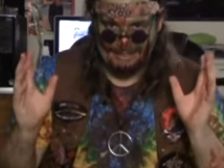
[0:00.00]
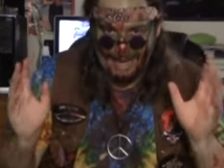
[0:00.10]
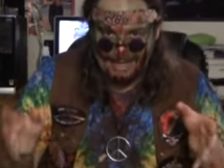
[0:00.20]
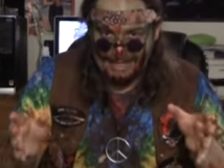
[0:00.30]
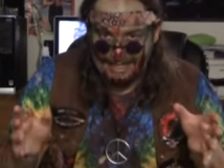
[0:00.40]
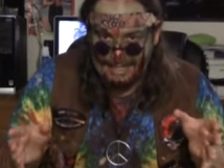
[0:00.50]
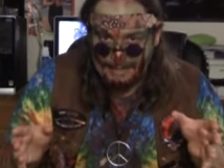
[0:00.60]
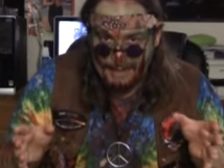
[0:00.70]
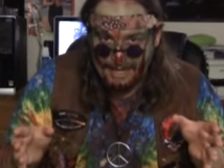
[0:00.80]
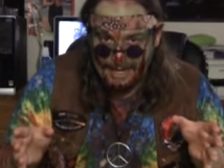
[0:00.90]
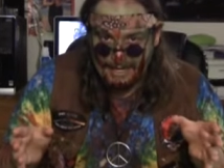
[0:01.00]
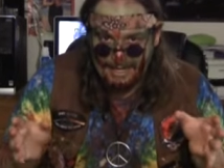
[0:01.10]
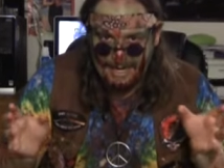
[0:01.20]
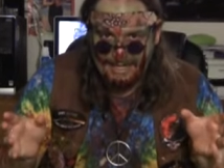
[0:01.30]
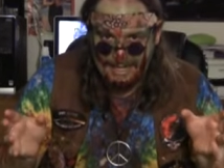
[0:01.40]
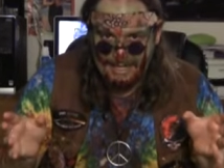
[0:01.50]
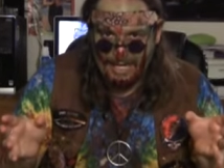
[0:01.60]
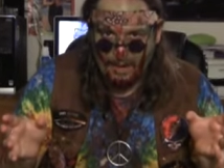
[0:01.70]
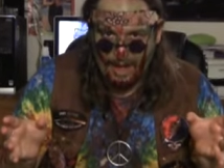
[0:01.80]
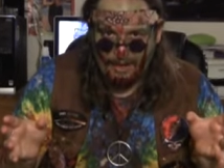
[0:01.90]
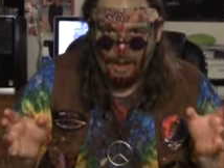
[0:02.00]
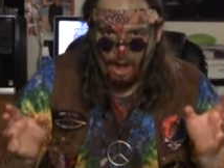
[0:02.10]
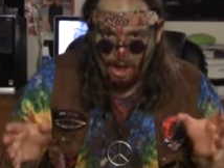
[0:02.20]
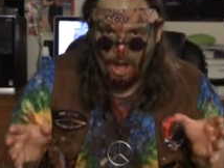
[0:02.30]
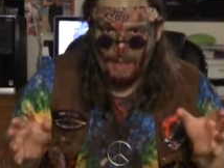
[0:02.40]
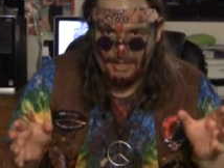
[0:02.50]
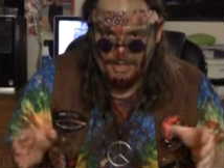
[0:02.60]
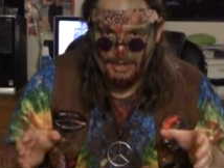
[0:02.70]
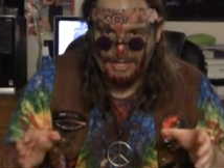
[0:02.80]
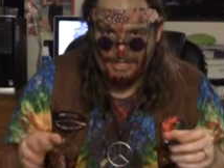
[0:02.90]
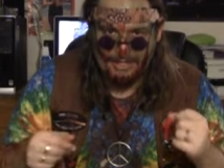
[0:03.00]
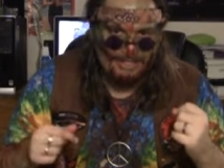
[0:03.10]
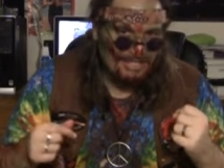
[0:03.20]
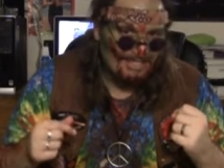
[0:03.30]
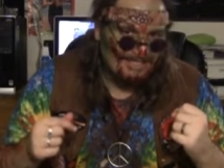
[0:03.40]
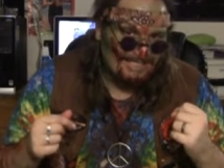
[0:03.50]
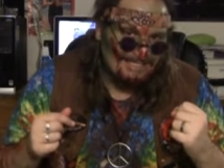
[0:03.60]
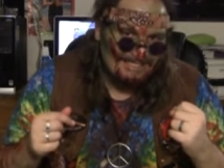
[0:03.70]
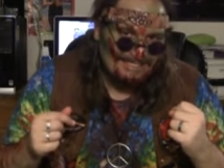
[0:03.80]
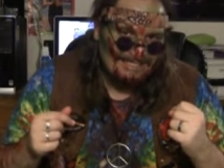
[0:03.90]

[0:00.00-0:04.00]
technically speaking, he did go out on the stretcher, so. Uh,